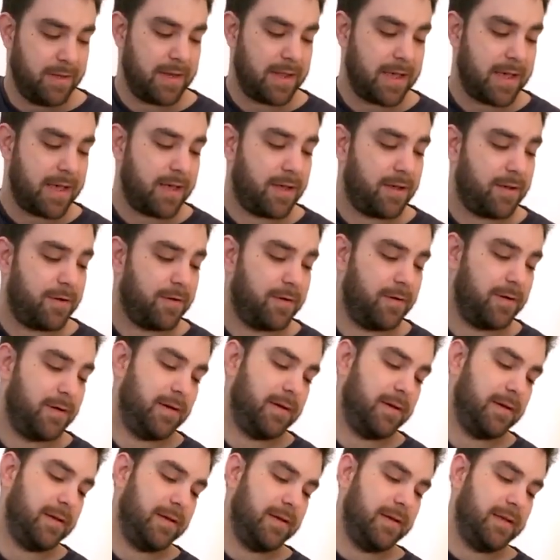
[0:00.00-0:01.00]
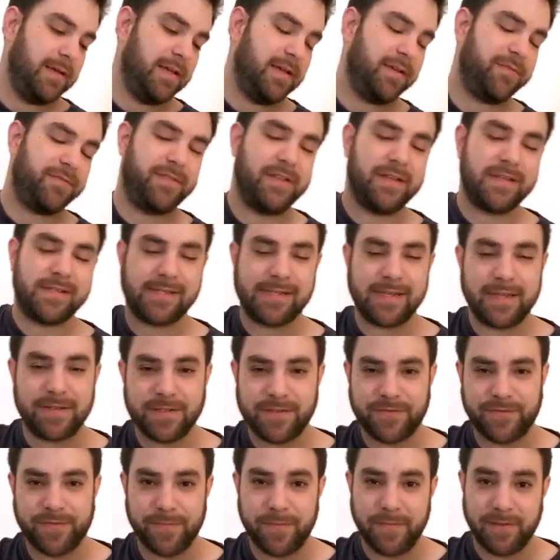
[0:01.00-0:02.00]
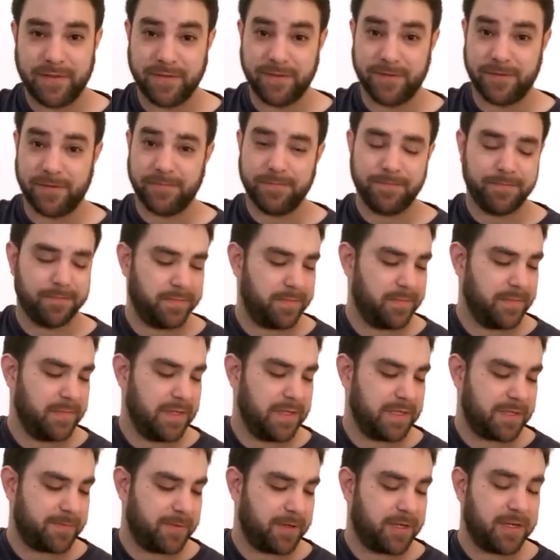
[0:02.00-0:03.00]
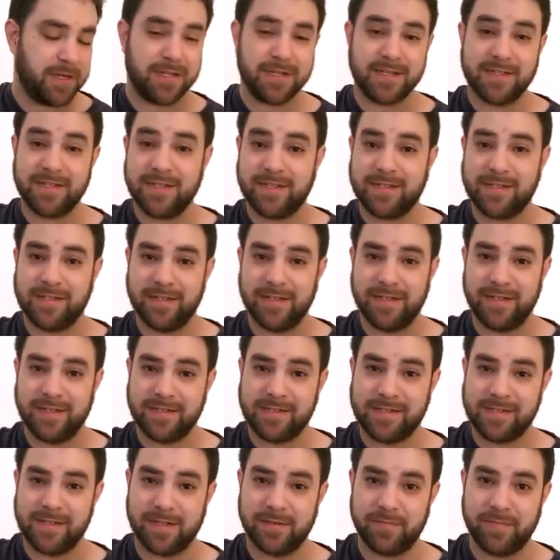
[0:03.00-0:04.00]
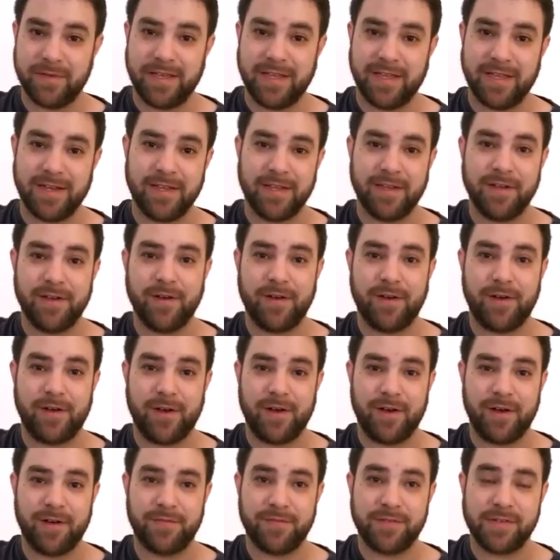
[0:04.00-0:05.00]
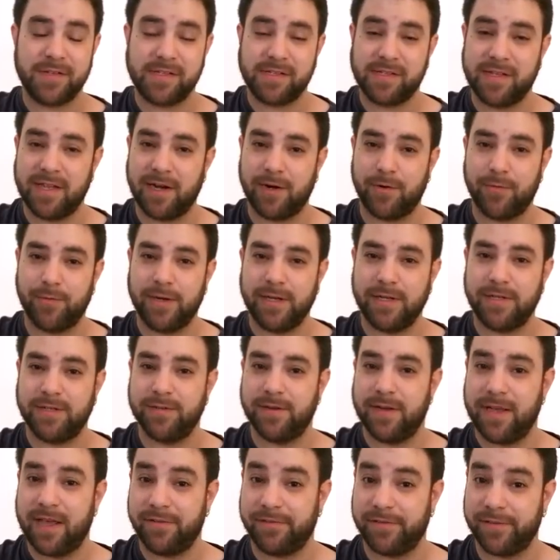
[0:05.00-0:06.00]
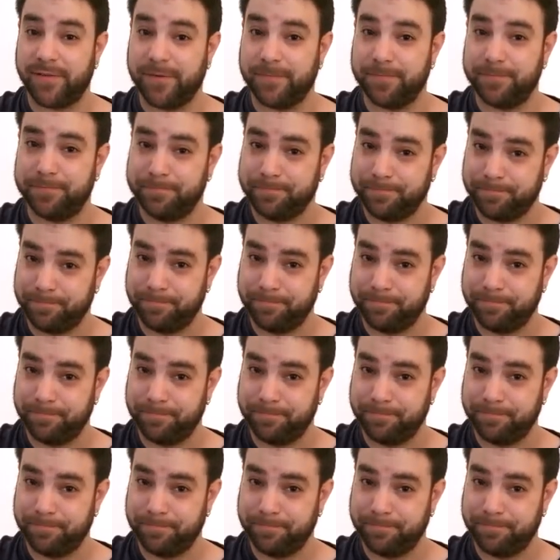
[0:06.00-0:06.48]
Now, if this sounds familiar, it's because this is the beginning of Stairway to Heaven.